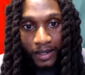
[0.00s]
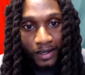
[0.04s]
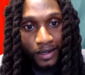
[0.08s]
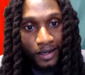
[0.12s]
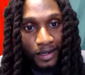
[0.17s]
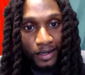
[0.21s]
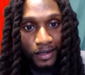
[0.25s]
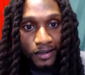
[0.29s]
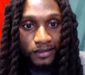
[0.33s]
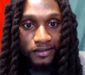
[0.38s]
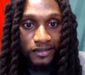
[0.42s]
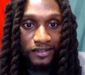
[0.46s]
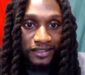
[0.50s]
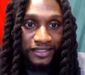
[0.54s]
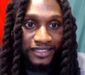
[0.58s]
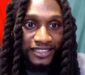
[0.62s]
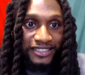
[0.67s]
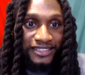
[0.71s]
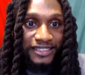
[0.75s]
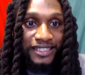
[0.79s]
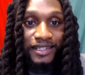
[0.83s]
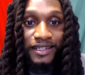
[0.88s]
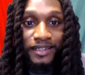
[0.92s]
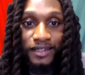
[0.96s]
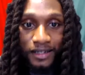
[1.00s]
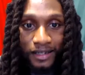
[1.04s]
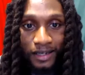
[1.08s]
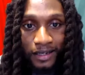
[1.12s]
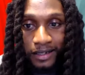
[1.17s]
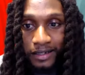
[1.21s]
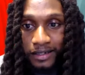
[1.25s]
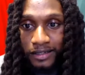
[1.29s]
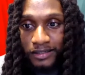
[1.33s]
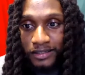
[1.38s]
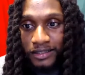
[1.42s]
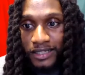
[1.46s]
It is acidic and
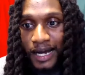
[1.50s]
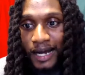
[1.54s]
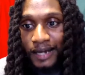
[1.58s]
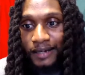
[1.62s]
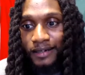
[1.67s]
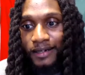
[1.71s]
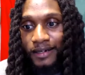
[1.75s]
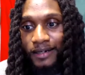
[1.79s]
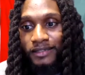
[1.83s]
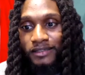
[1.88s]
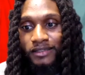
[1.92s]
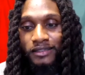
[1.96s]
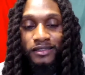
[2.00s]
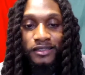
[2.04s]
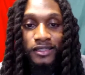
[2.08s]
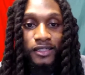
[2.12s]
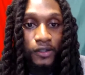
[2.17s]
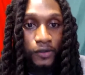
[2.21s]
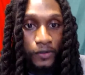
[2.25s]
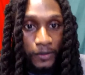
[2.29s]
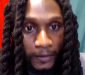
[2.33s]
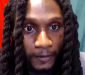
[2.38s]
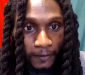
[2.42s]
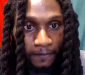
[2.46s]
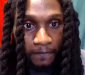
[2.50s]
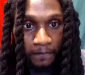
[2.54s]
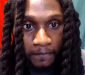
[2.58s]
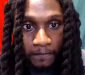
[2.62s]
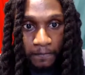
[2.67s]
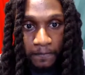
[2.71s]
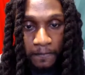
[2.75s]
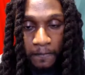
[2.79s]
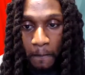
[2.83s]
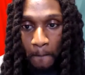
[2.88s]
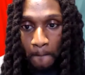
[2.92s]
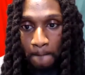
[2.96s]
it is not necessary.
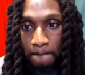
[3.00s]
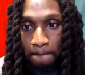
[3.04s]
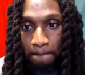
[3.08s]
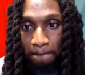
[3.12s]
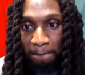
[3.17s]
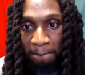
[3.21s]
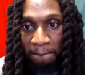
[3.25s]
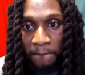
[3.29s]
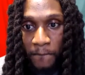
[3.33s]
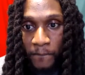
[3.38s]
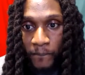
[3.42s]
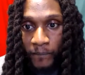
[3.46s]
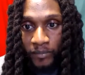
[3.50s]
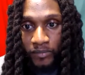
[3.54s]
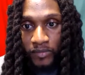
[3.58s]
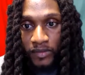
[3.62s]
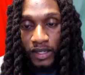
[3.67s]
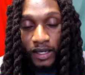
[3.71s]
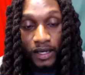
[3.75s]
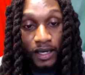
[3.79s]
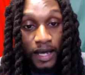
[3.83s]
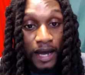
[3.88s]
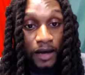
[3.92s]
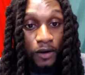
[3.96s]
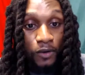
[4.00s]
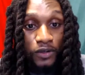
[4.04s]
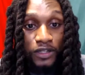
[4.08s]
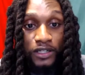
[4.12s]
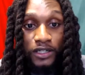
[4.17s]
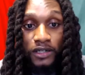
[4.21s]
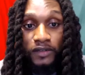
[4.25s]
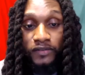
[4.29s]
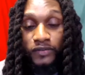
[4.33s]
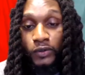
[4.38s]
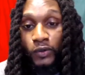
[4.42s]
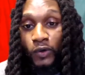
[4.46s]
And I don't
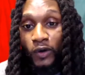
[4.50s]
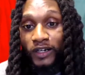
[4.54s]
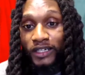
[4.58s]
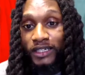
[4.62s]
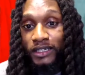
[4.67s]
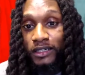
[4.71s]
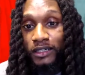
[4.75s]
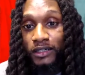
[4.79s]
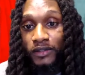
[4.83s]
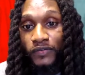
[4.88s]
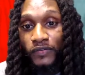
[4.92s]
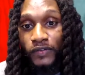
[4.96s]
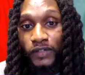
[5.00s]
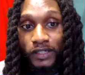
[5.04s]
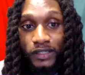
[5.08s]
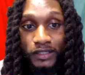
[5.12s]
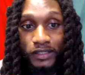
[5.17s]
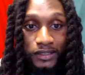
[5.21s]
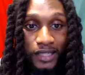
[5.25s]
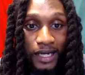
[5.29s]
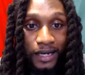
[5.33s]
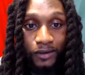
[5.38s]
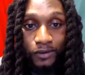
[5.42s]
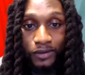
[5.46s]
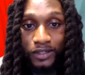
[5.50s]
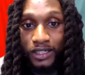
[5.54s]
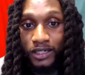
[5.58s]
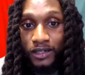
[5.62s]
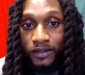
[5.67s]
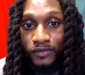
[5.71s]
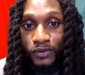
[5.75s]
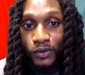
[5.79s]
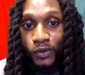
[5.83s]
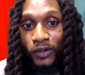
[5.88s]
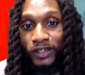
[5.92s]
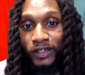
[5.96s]
care if you are eating fish. I don't care
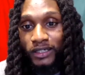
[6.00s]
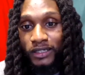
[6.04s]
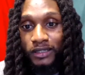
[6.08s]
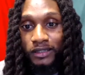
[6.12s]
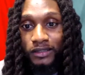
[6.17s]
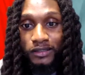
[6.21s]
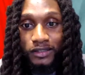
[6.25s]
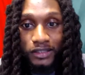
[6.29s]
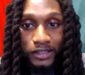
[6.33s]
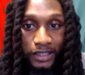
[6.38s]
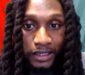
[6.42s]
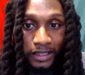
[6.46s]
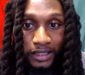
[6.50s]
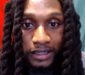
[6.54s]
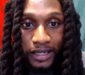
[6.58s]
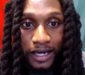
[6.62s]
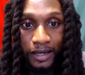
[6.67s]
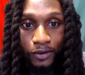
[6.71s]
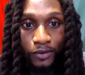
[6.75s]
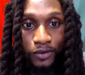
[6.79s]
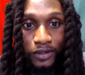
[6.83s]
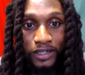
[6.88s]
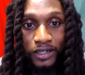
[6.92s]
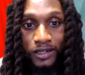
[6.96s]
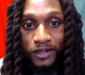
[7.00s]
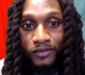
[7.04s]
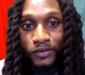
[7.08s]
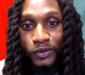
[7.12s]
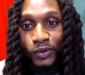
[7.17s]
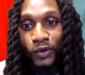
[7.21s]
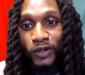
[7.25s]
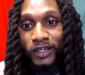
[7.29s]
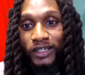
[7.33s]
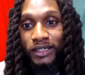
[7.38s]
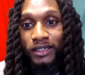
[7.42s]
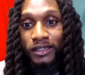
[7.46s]
if you are eating chicken. I don't care if
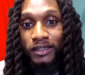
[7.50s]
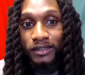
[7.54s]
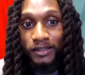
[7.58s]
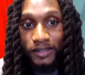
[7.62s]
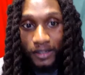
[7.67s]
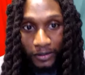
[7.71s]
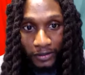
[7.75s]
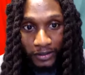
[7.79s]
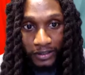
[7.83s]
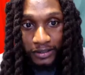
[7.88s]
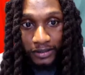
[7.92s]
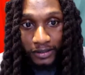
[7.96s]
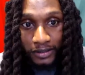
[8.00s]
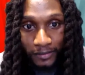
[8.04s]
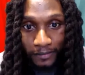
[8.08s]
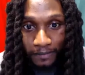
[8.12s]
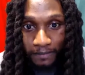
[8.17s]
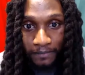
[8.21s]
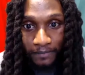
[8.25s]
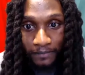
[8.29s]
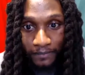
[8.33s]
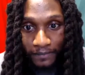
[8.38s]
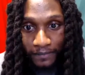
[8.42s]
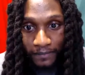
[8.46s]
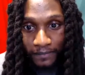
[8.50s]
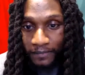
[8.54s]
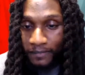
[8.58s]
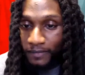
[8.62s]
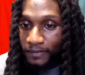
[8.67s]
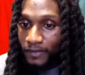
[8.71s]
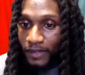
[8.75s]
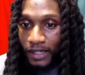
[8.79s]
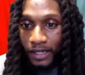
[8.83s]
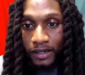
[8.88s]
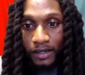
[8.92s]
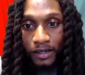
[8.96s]
you are eating turkey.
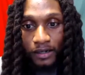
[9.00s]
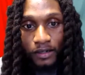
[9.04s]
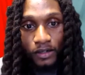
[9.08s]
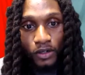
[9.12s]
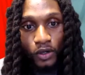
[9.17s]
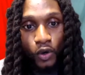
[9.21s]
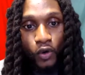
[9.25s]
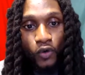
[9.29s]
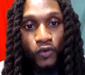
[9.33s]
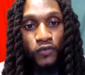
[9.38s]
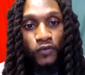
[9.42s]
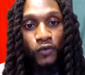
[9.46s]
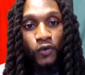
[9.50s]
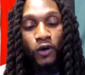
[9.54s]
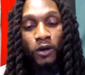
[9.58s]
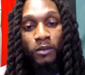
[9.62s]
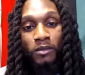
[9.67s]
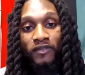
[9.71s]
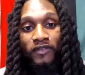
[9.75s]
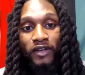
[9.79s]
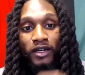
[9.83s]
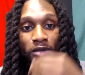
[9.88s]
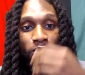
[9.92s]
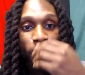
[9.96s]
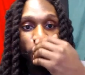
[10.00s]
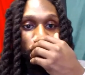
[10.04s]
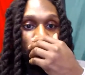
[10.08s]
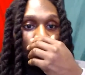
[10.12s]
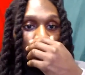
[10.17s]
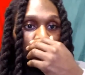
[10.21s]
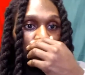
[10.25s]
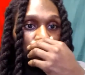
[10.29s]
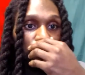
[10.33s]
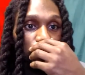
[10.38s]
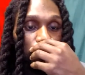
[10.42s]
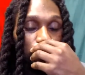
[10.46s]
No form of animal
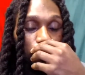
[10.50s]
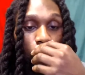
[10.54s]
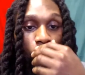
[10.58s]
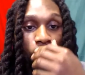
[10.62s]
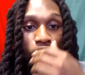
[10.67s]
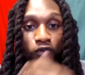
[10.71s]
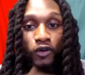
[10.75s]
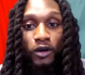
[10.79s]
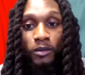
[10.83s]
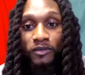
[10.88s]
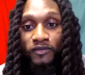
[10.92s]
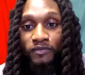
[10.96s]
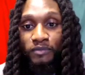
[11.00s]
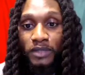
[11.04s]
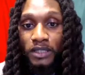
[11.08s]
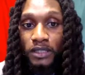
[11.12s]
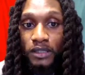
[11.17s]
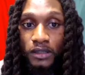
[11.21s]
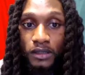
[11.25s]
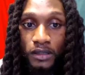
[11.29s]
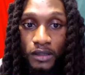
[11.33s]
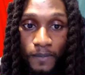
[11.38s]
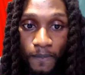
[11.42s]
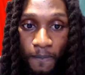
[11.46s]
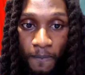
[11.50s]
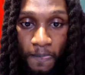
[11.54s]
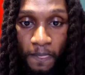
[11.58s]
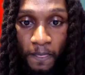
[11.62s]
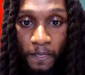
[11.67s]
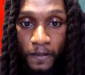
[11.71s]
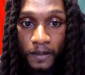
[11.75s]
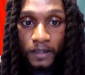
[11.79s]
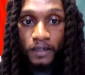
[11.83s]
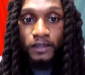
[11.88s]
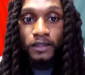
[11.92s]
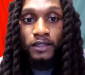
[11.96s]
protein, no form of meat
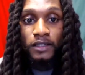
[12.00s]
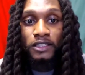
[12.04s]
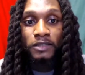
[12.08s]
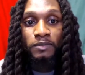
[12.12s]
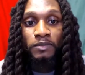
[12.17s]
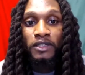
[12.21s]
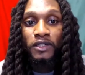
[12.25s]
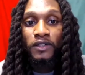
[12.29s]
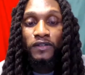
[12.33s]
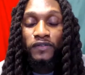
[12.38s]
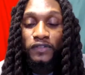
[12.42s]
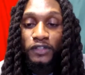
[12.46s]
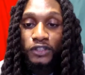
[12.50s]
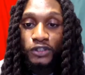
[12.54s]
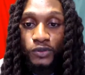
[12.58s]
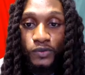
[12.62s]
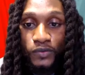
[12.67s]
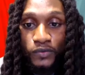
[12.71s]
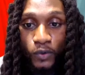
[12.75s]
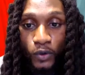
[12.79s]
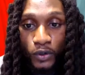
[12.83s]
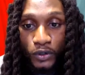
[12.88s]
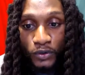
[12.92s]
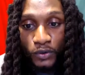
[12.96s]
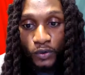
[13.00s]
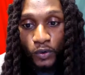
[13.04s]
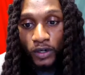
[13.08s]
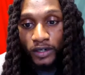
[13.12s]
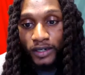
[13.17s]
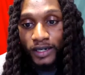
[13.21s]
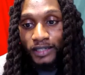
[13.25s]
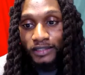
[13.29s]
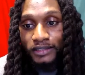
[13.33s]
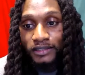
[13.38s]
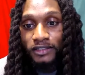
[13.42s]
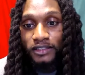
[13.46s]
is beneficial for you nor
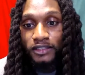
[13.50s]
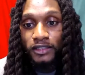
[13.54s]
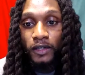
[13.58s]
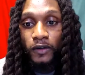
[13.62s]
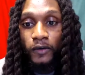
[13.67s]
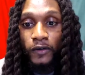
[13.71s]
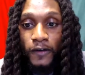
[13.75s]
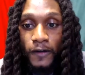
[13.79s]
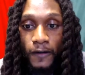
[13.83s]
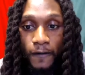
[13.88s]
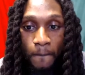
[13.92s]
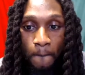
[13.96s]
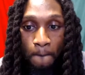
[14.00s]
necessary.